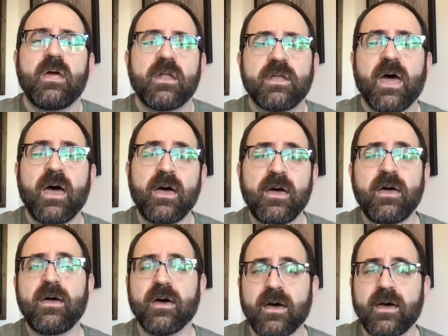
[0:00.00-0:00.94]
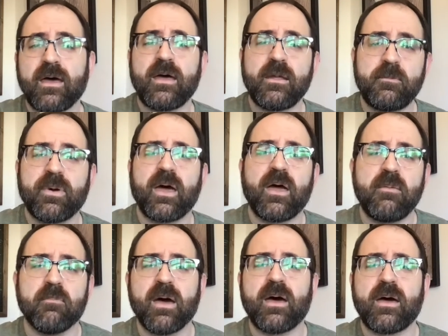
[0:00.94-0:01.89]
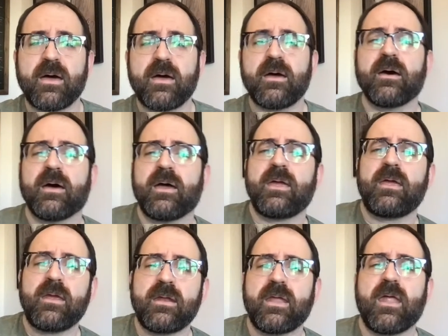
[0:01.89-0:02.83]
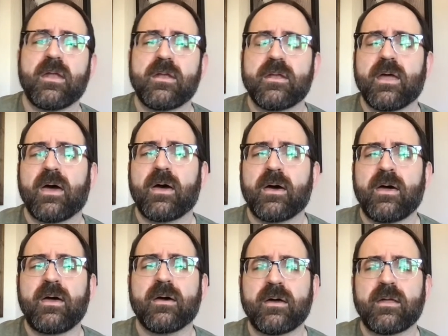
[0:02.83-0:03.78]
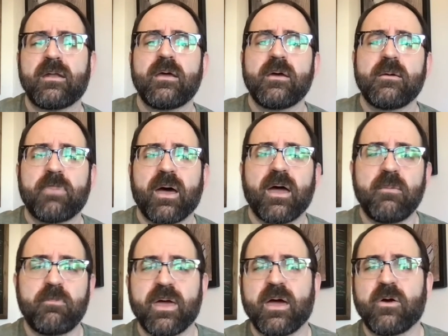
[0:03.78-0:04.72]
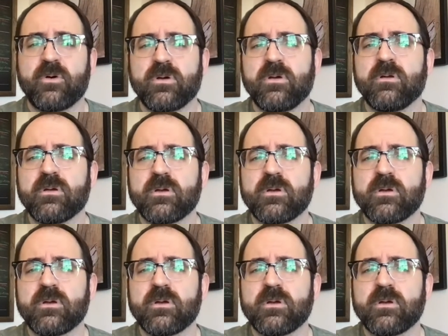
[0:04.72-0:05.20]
Not by might and not by power,